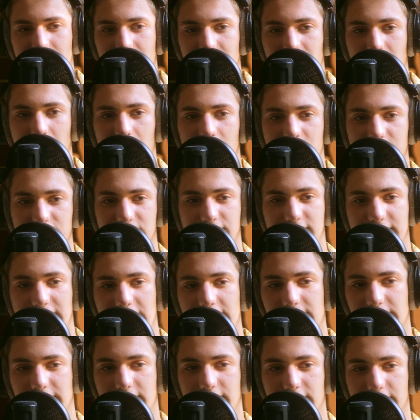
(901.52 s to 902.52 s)
my car, so
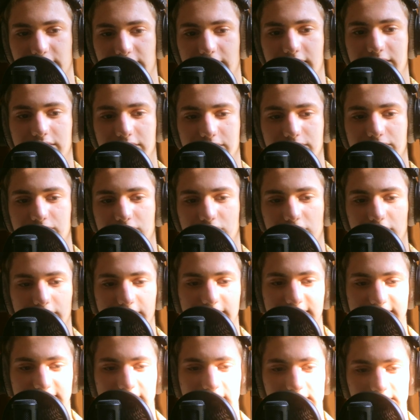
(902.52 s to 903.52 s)
technically I don't know
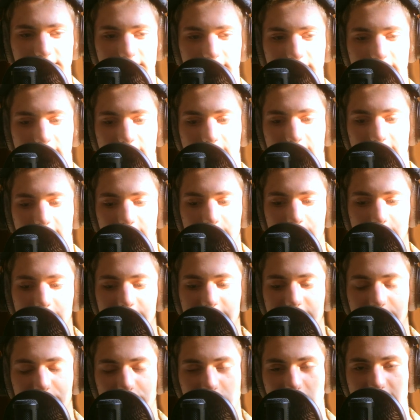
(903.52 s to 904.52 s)
exactly what the
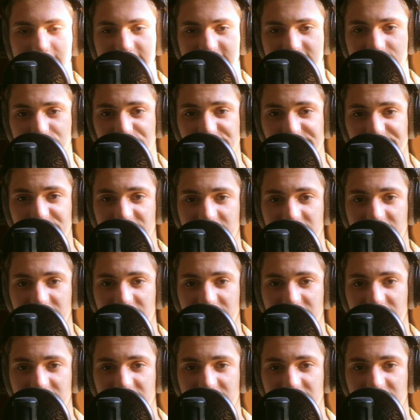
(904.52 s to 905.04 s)
prices will be,